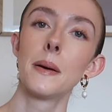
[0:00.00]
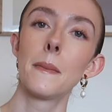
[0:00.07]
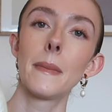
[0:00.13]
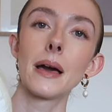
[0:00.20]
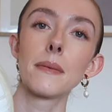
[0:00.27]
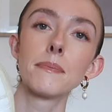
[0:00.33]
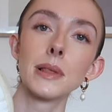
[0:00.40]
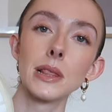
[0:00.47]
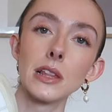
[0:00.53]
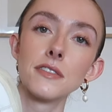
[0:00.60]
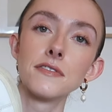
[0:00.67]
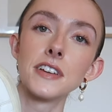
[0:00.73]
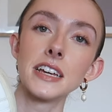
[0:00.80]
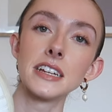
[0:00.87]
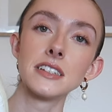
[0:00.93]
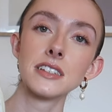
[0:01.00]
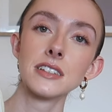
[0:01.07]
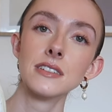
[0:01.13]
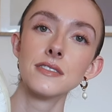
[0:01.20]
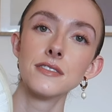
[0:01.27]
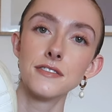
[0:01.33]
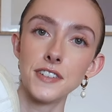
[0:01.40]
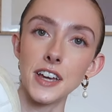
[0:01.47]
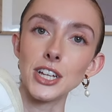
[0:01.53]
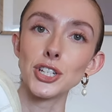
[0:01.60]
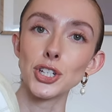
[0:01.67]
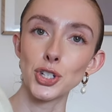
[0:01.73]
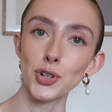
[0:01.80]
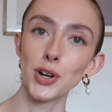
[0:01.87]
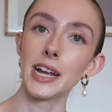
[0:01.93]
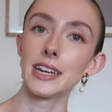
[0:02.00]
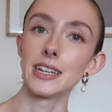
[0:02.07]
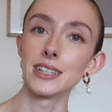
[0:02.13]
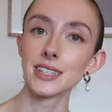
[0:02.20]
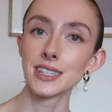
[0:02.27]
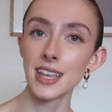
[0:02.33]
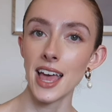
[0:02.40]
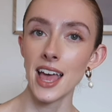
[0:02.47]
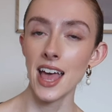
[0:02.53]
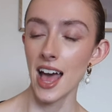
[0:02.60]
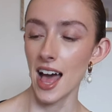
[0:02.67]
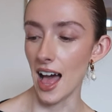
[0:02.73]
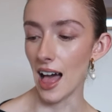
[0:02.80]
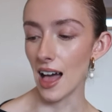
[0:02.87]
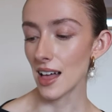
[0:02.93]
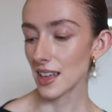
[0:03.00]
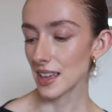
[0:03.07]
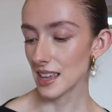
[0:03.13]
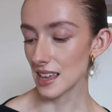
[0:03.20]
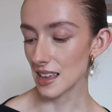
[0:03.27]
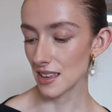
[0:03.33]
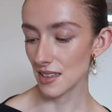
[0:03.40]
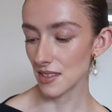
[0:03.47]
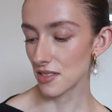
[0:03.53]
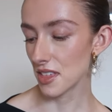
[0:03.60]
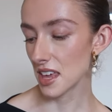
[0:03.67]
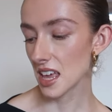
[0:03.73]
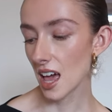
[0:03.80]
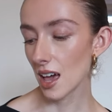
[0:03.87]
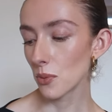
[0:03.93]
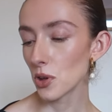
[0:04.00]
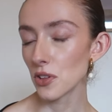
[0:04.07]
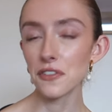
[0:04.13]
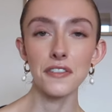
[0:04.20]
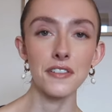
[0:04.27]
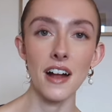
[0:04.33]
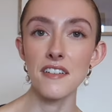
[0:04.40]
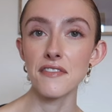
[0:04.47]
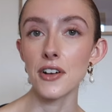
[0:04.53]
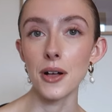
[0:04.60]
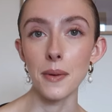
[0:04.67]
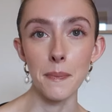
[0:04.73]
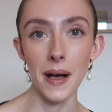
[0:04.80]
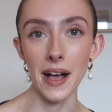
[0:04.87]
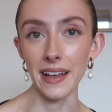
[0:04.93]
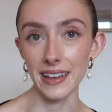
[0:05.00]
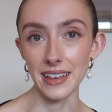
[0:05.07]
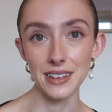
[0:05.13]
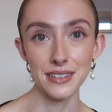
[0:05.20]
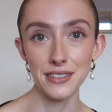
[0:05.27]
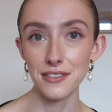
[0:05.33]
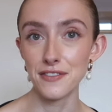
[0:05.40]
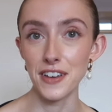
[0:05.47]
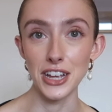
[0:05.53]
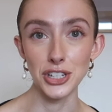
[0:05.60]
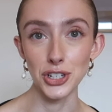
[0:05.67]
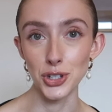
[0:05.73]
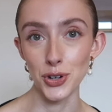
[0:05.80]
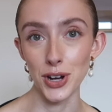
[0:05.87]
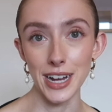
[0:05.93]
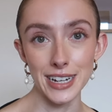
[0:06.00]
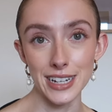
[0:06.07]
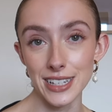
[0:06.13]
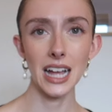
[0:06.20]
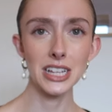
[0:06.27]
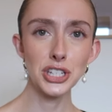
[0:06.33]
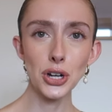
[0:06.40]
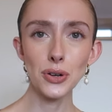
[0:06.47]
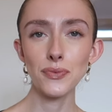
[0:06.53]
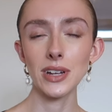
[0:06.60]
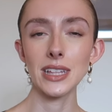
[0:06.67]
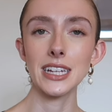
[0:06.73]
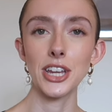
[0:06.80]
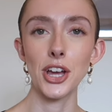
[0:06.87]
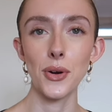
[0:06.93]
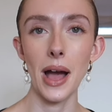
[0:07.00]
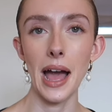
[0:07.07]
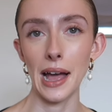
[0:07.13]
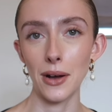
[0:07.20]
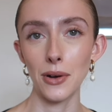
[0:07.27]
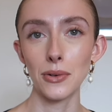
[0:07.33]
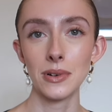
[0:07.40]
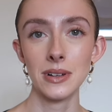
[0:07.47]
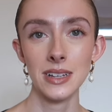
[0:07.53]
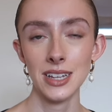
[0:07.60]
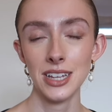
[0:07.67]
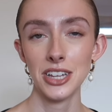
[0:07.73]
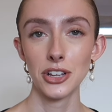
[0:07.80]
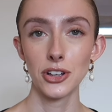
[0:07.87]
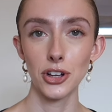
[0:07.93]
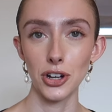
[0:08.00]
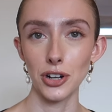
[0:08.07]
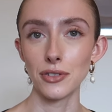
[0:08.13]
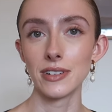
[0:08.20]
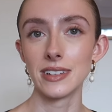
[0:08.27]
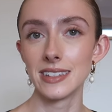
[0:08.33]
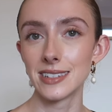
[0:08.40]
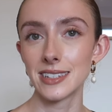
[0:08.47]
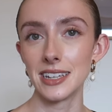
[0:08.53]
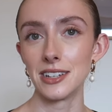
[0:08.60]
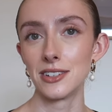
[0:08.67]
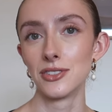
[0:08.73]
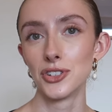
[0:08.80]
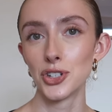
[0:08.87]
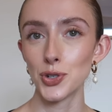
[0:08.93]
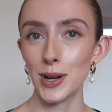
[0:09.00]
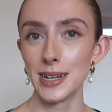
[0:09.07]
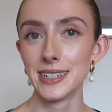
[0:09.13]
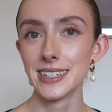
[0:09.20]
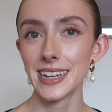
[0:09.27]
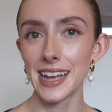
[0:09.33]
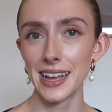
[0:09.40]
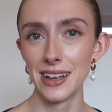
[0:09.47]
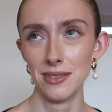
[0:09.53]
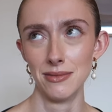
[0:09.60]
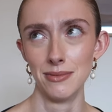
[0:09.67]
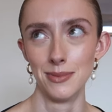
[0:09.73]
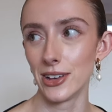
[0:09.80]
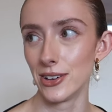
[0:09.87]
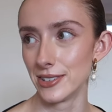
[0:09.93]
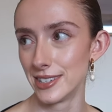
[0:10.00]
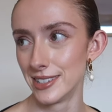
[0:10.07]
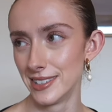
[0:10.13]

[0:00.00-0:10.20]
my beloved Veja trainers. I think I will forever buy beige trainers. I don't really know how current and trendy, God,